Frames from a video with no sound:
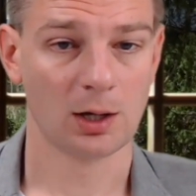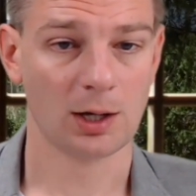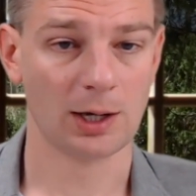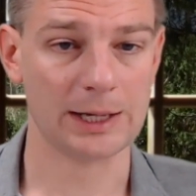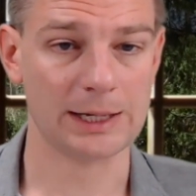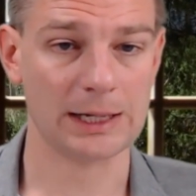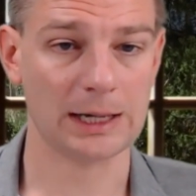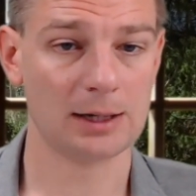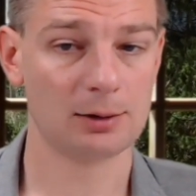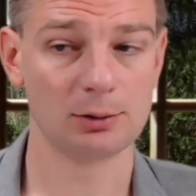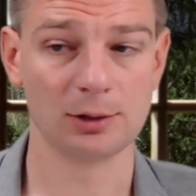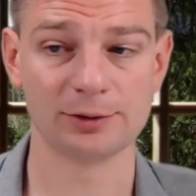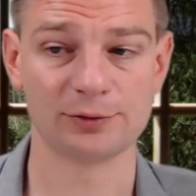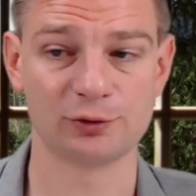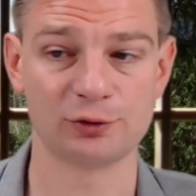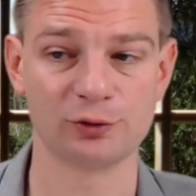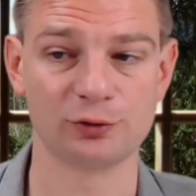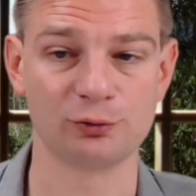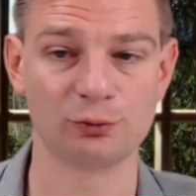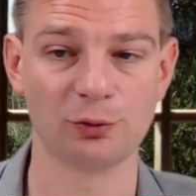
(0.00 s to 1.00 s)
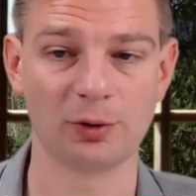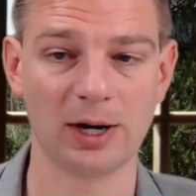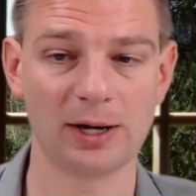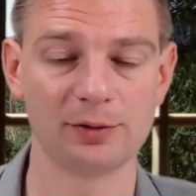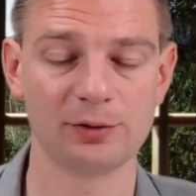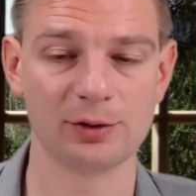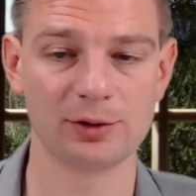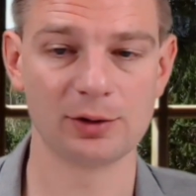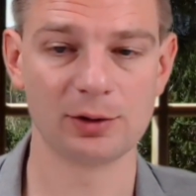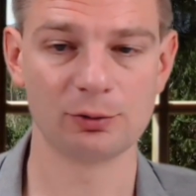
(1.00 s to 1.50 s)
And now let's just
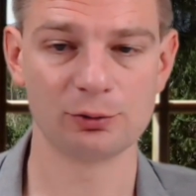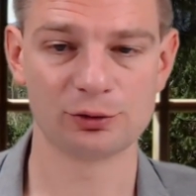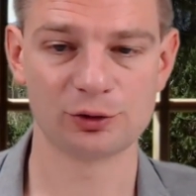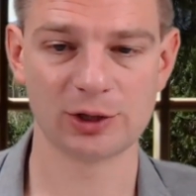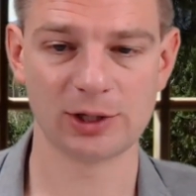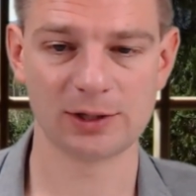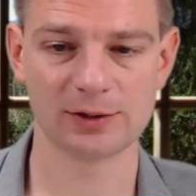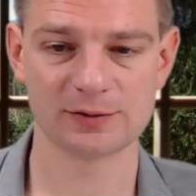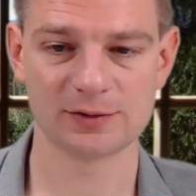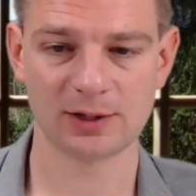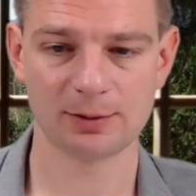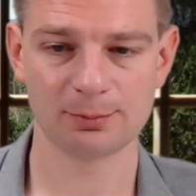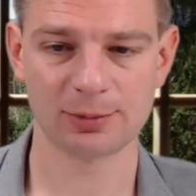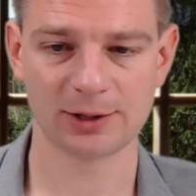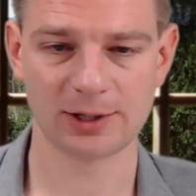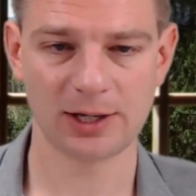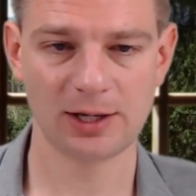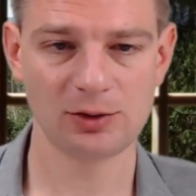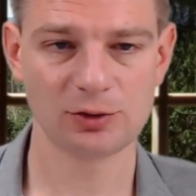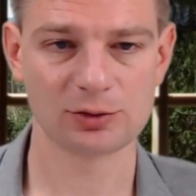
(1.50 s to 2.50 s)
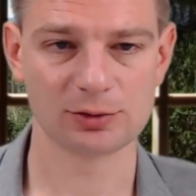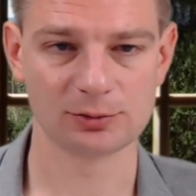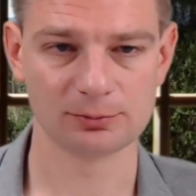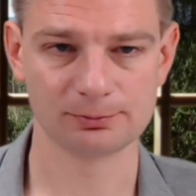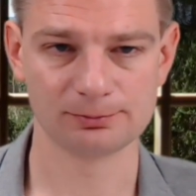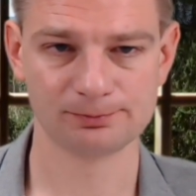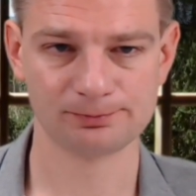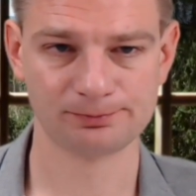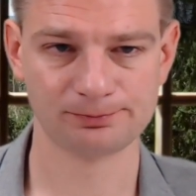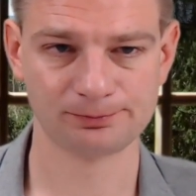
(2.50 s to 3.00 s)
run the node.js application.
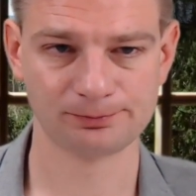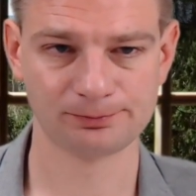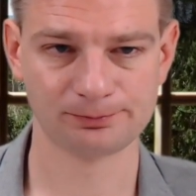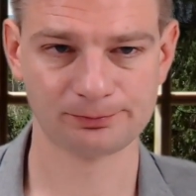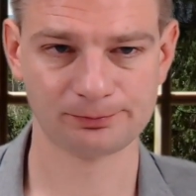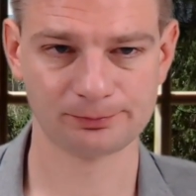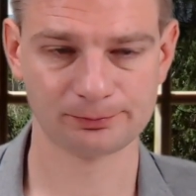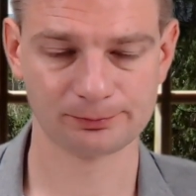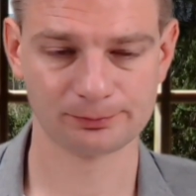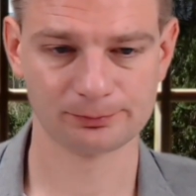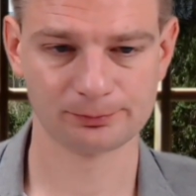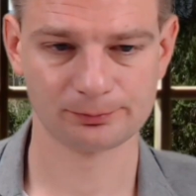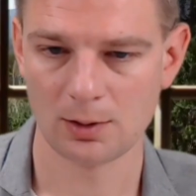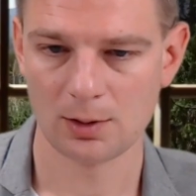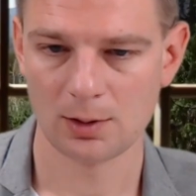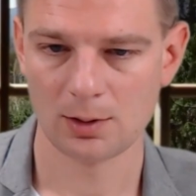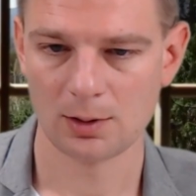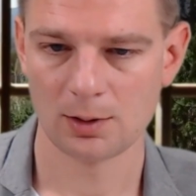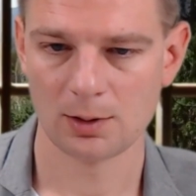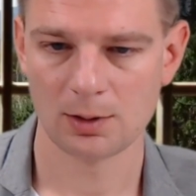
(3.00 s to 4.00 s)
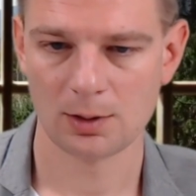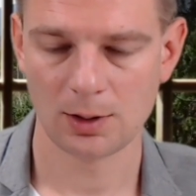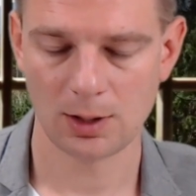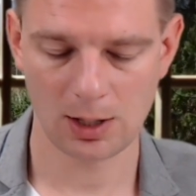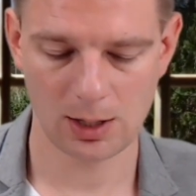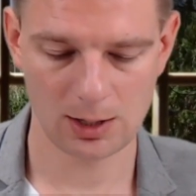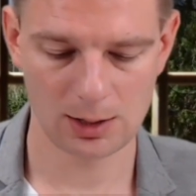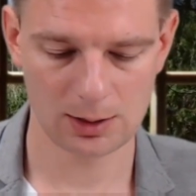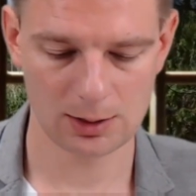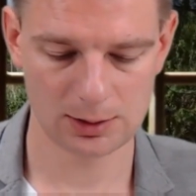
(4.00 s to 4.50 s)

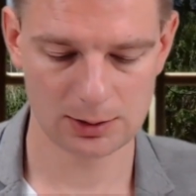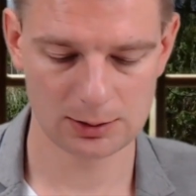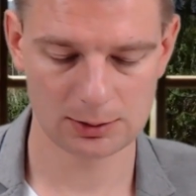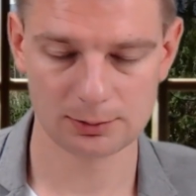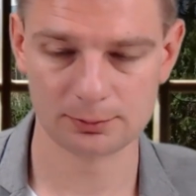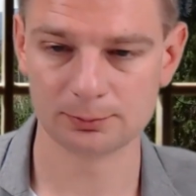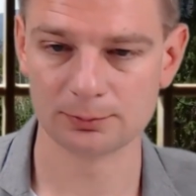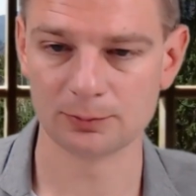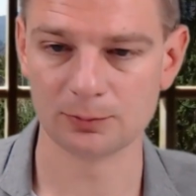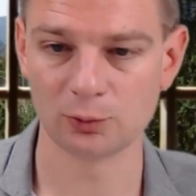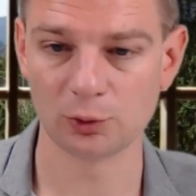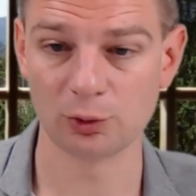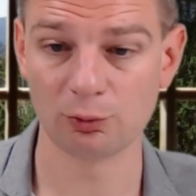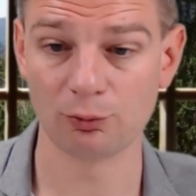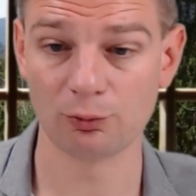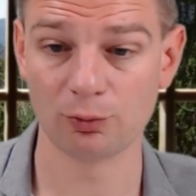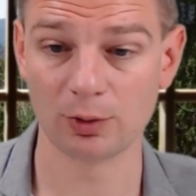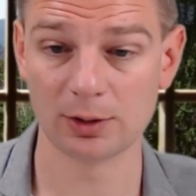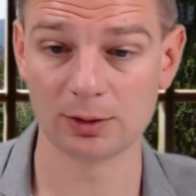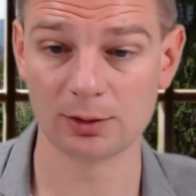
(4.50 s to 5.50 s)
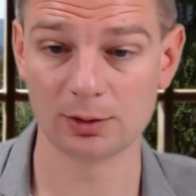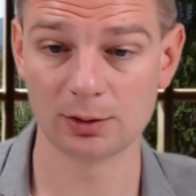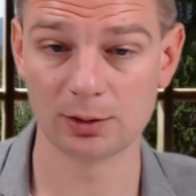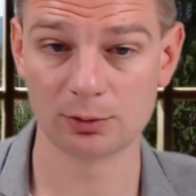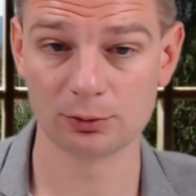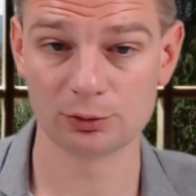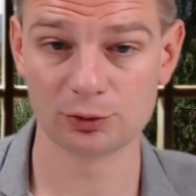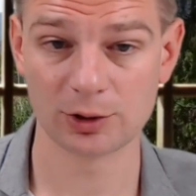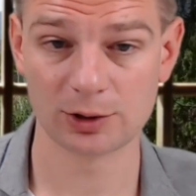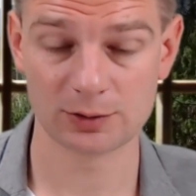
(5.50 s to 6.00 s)
And we run the
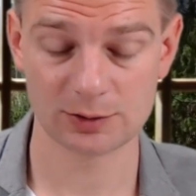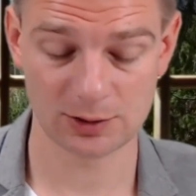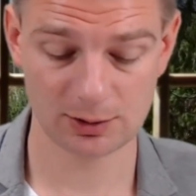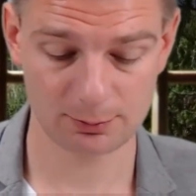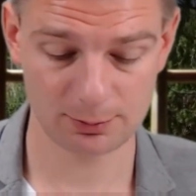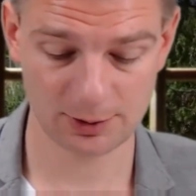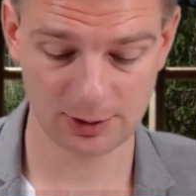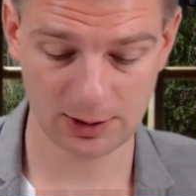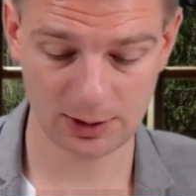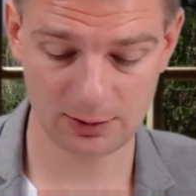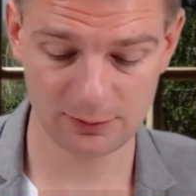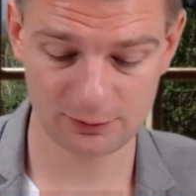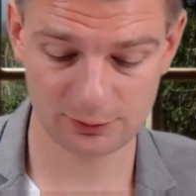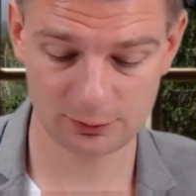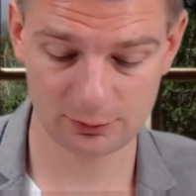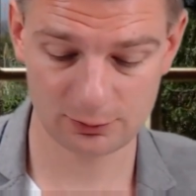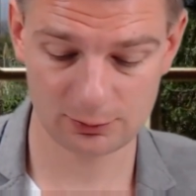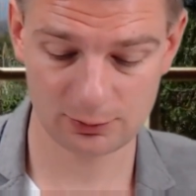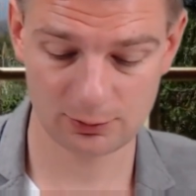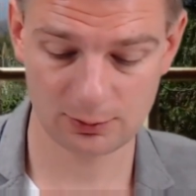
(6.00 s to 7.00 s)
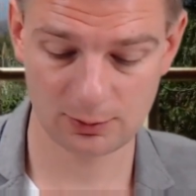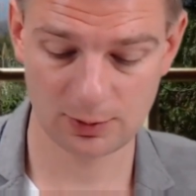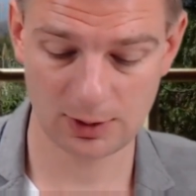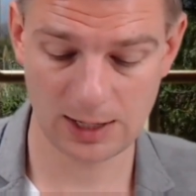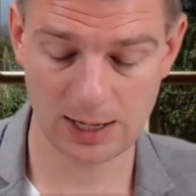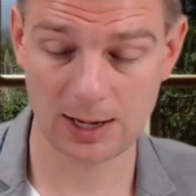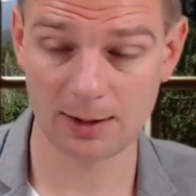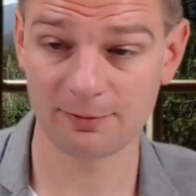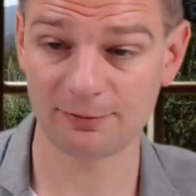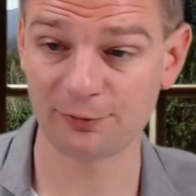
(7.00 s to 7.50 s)
node.js application.
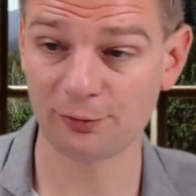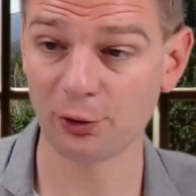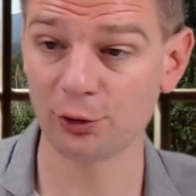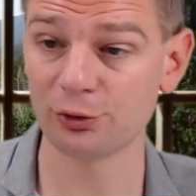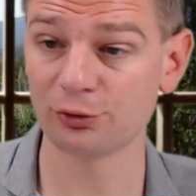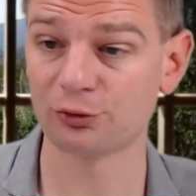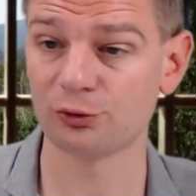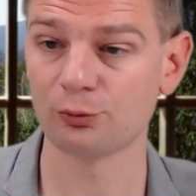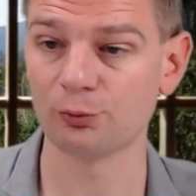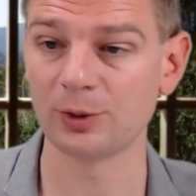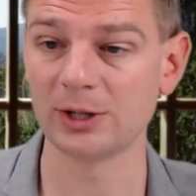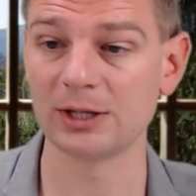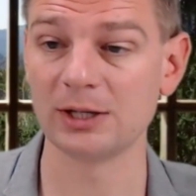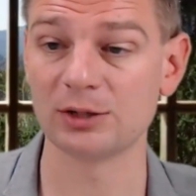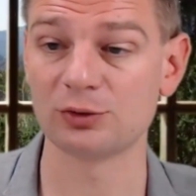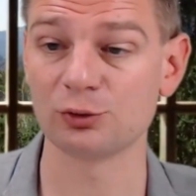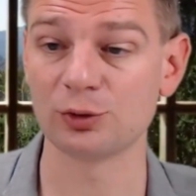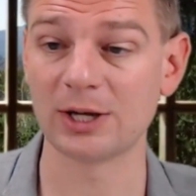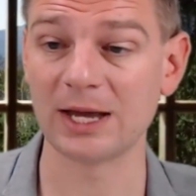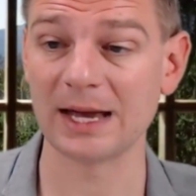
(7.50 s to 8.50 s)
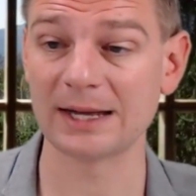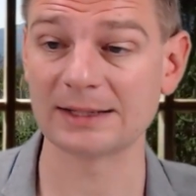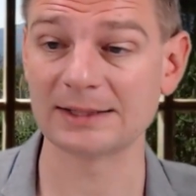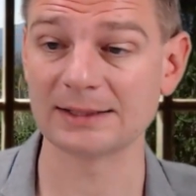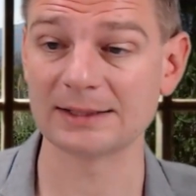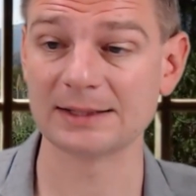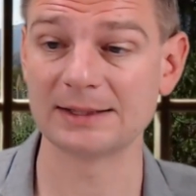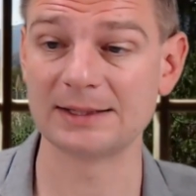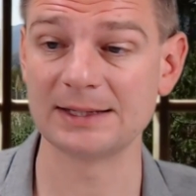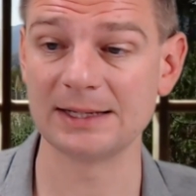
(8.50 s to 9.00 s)
First, we need to
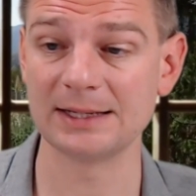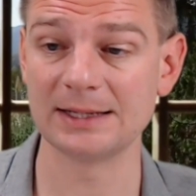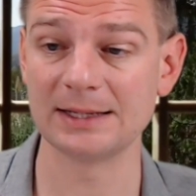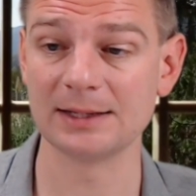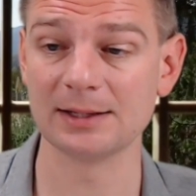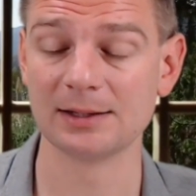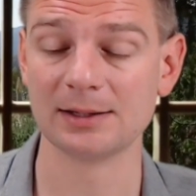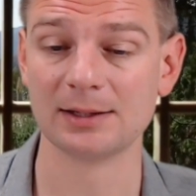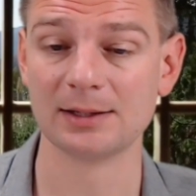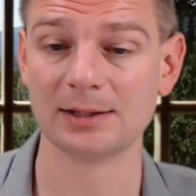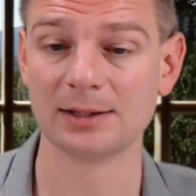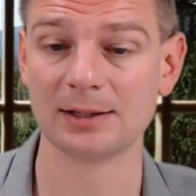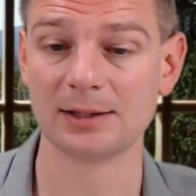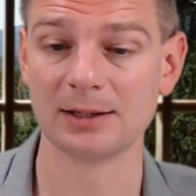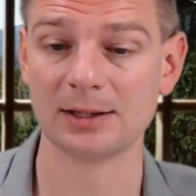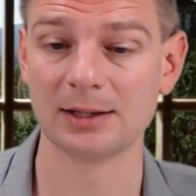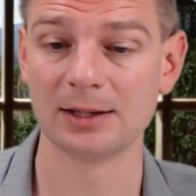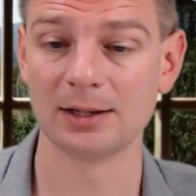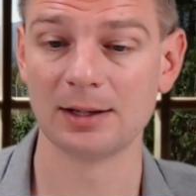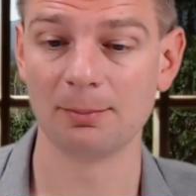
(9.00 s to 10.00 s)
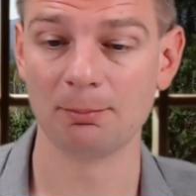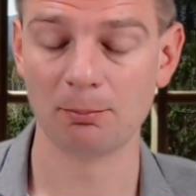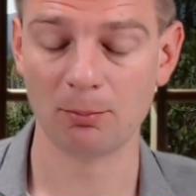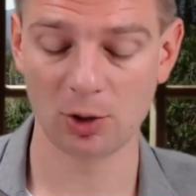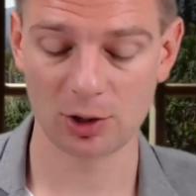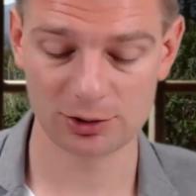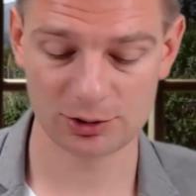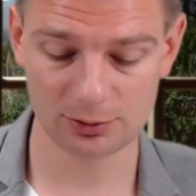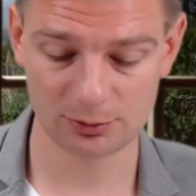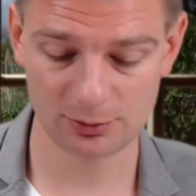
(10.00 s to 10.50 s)
get the
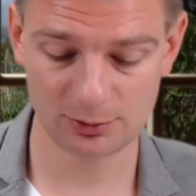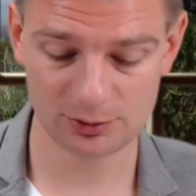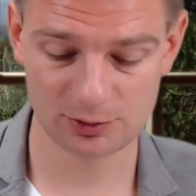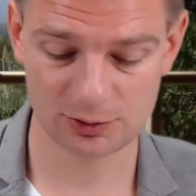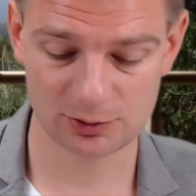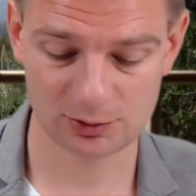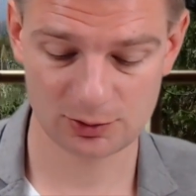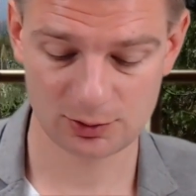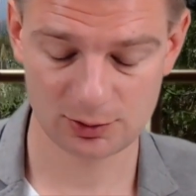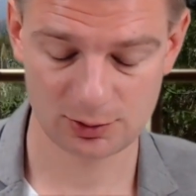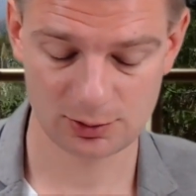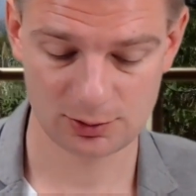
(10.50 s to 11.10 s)
modules.